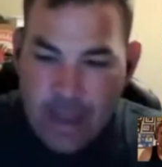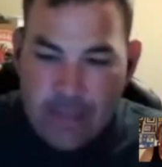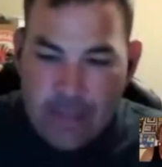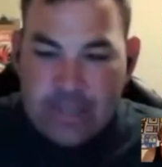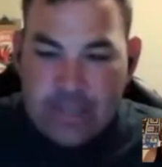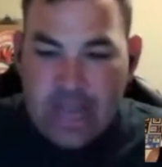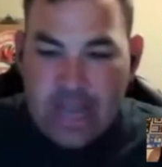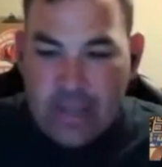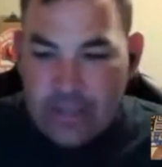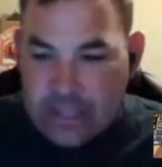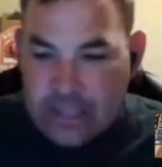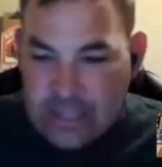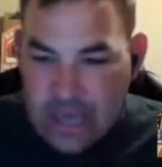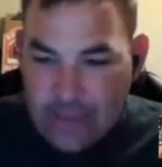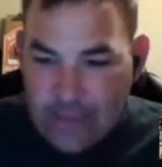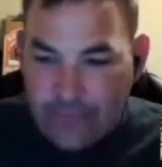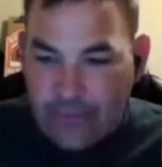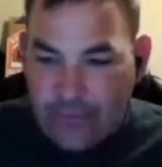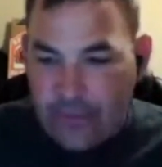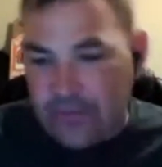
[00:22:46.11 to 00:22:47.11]
already
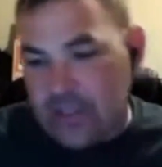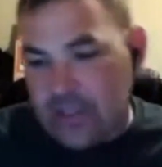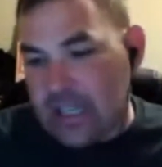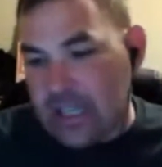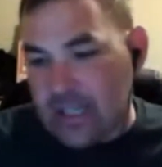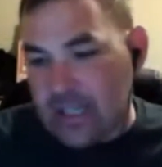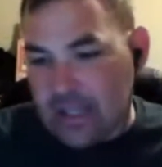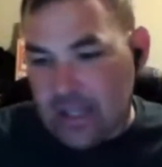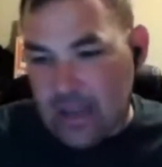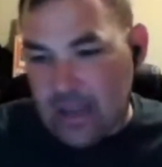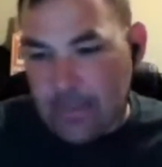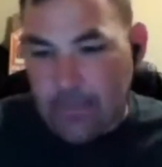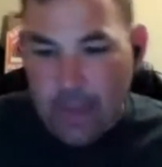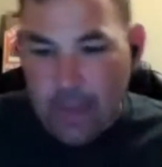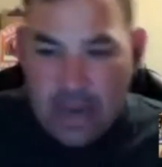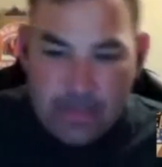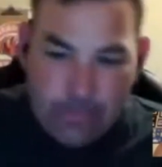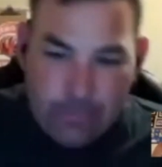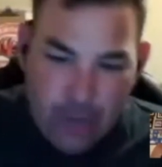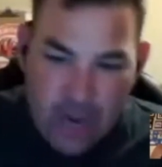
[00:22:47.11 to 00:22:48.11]
mapped out the top
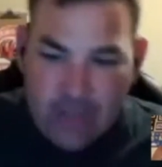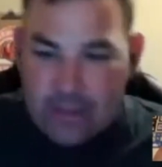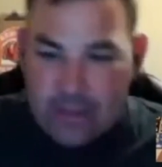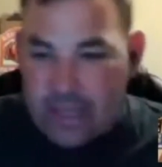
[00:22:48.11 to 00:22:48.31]
50 and then like